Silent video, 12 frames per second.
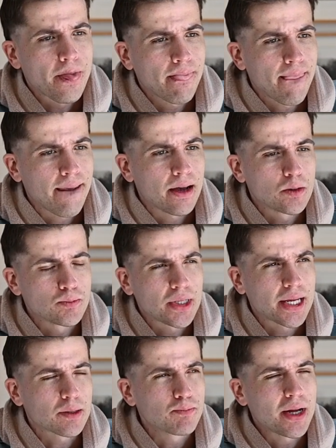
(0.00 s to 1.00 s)

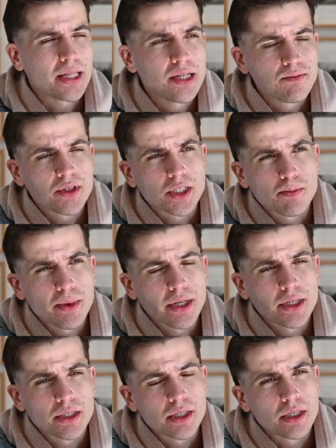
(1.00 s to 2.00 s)
Like my lived
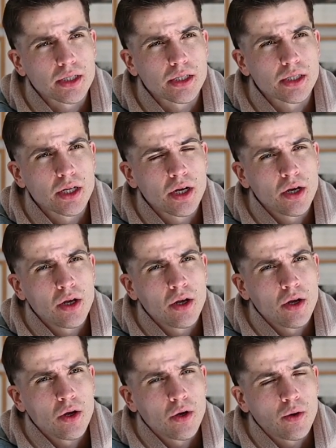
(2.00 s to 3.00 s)
experiences
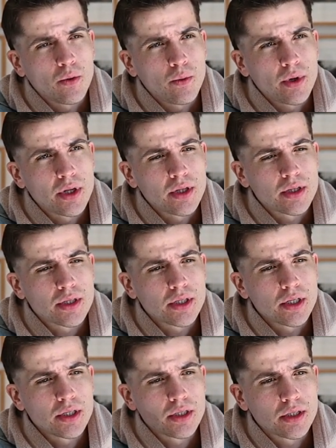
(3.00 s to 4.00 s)
with
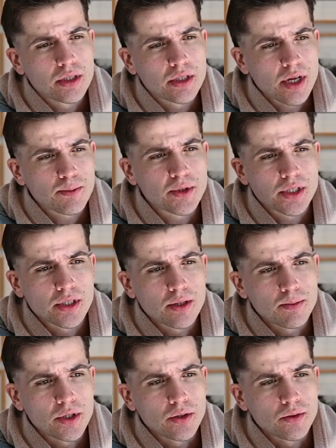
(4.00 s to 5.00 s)
substance
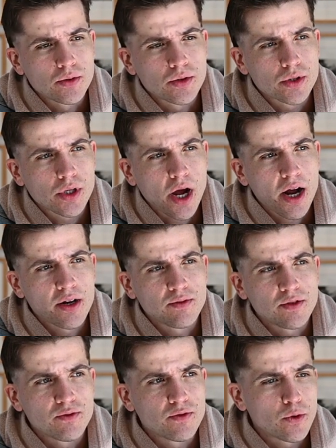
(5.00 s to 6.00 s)
abuse kind
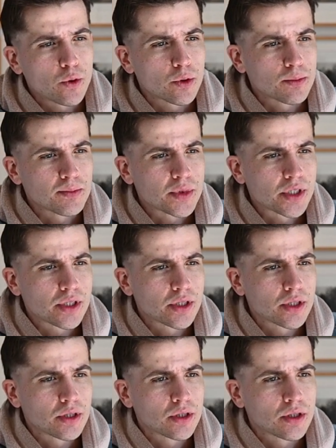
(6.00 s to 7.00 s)
of informs